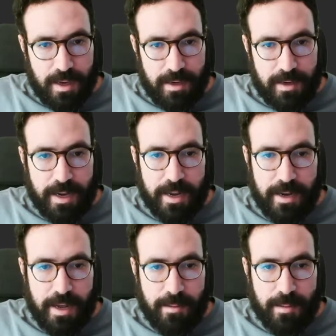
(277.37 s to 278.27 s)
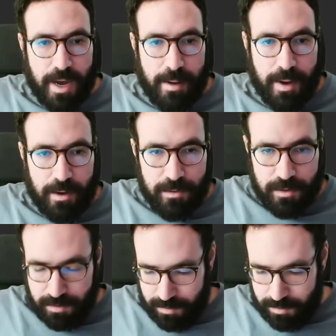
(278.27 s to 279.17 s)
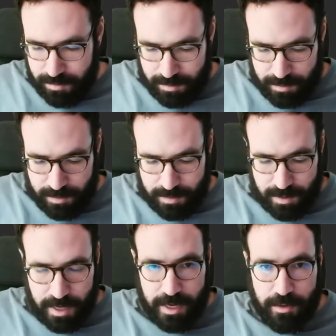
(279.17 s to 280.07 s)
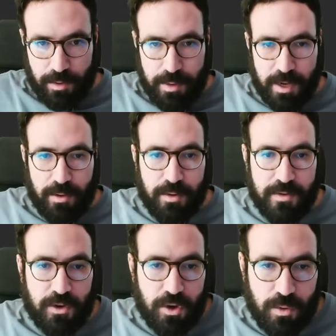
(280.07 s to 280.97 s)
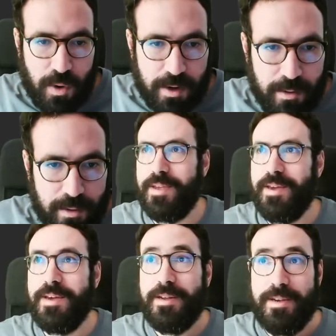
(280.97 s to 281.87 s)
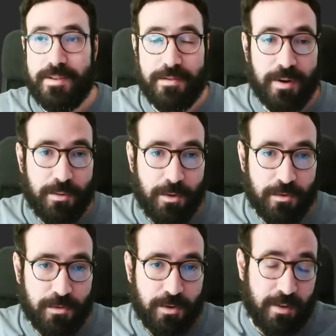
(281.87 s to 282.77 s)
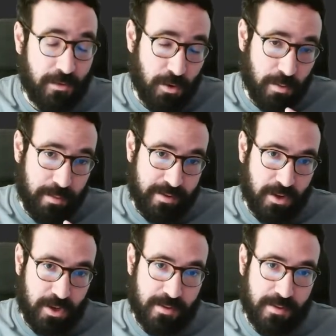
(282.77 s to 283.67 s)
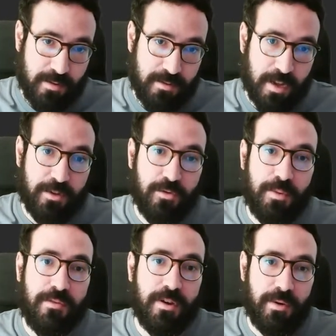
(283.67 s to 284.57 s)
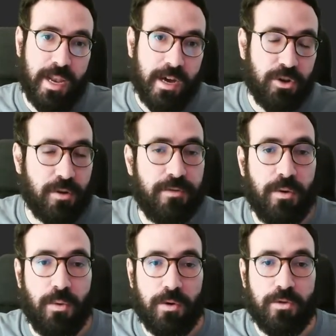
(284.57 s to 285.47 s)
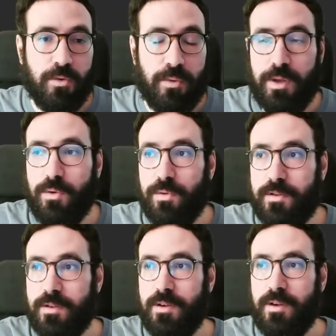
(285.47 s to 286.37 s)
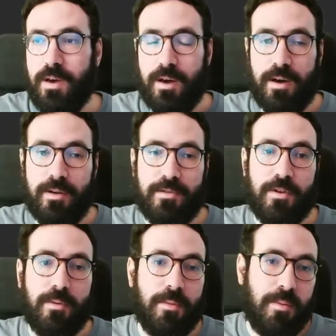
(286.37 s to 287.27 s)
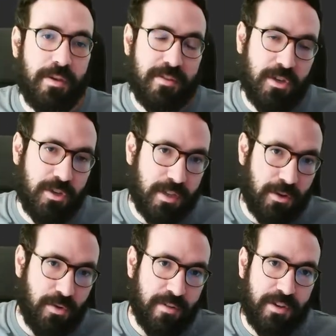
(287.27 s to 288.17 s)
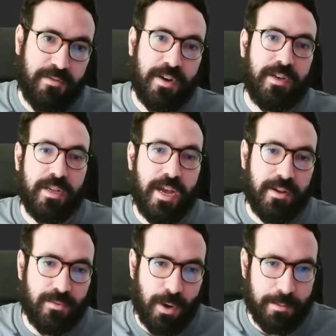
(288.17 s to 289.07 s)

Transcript: that I name amount, and it will be at the position 1. This is very useful if your messages start to be very large, or if you want to reuse some messages that you have defined elsewhere.